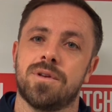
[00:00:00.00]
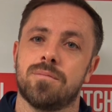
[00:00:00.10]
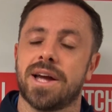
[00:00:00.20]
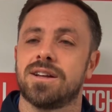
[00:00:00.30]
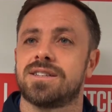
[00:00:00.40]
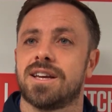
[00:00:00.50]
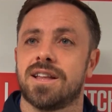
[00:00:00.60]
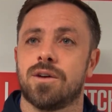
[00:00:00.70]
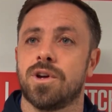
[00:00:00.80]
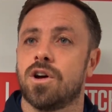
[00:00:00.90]
And Michael said
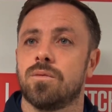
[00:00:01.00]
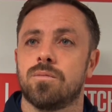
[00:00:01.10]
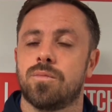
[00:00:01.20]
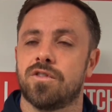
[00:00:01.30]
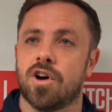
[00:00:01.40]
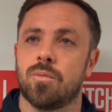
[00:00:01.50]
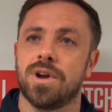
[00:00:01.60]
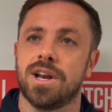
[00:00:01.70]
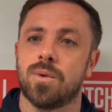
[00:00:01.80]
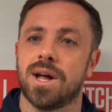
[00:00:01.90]
that we all performed
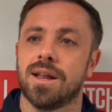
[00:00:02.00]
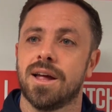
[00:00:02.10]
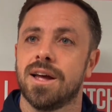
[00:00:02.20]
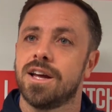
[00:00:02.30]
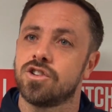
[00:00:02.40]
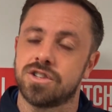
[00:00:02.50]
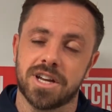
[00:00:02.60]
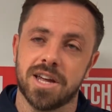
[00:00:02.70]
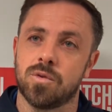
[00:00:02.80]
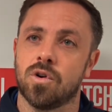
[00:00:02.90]
really well just to
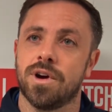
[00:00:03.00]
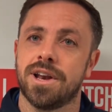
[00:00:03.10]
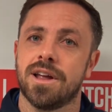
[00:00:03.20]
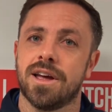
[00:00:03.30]
keep going,